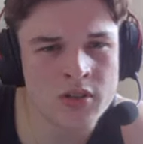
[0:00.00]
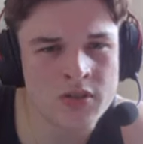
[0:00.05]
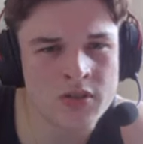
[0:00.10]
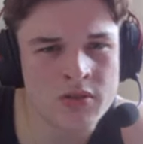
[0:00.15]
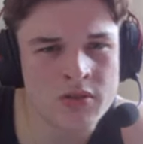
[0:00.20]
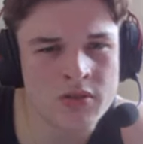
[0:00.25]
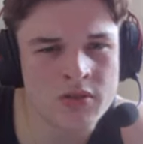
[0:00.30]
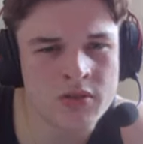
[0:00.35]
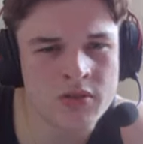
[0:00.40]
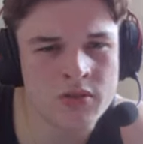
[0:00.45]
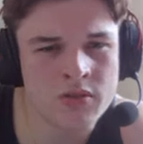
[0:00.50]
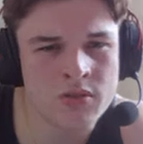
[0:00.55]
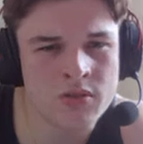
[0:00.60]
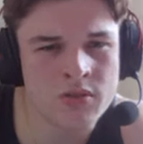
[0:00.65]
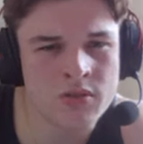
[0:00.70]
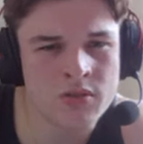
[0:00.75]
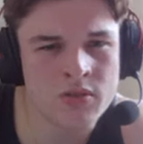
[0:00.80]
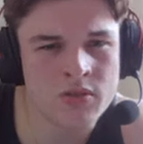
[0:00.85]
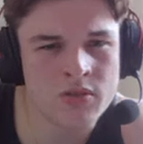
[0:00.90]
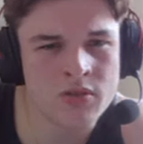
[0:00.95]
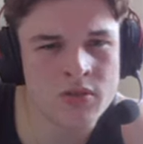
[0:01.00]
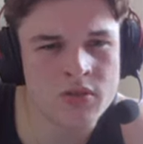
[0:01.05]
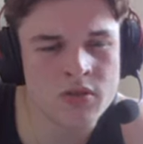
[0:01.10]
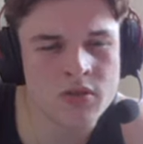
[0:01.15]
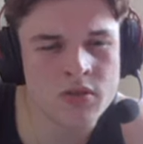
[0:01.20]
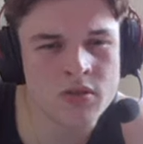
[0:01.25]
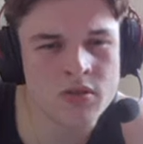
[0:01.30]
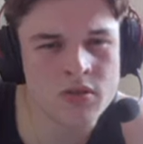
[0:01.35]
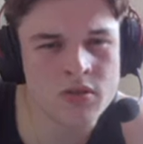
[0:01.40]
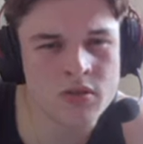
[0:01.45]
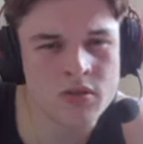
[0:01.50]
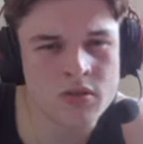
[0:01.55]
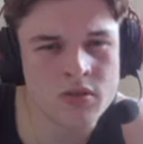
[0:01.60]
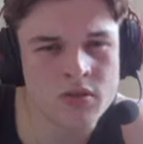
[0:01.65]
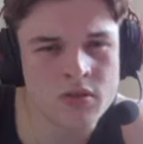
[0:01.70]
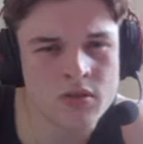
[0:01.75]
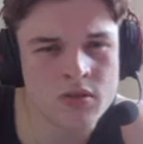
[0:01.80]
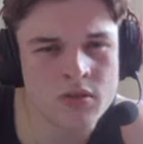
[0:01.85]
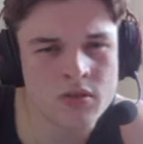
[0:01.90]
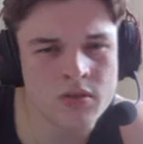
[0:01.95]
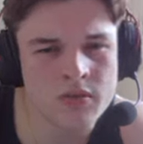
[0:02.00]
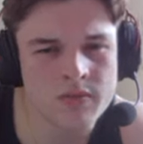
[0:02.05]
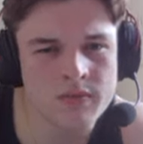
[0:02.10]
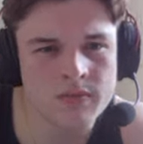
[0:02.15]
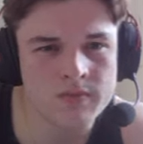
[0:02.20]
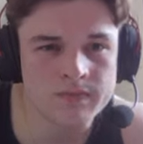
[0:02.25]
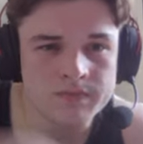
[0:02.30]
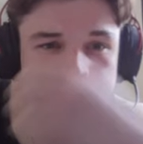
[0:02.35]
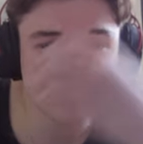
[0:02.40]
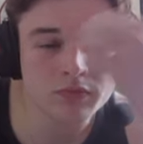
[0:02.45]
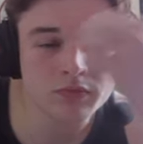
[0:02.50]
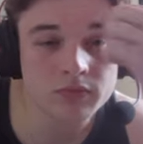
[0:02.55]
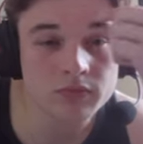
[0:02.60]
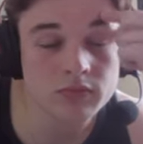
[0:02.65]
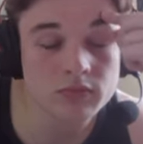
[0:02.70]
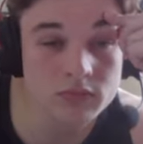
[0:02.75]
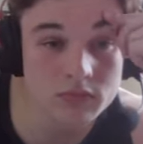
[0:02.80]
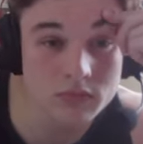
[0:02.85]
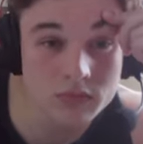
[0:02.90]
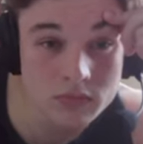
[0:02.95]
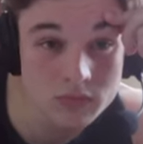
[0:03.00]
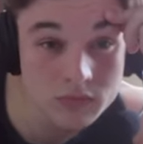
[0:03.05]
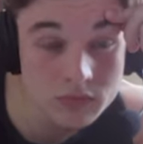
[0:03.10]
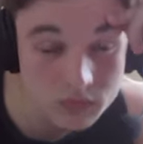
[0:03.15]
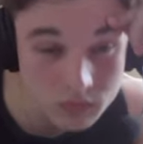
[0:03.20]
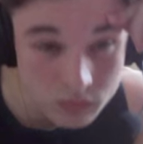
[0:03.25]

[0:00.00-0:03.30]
No one is speaking in this clip.